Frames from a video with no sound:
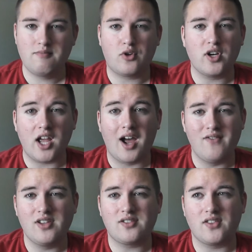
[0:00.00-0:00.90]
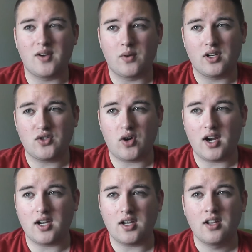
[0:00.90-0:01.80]
pretty obvious that they were going to
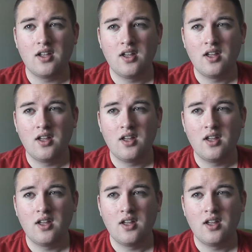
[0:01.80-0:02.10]
try to,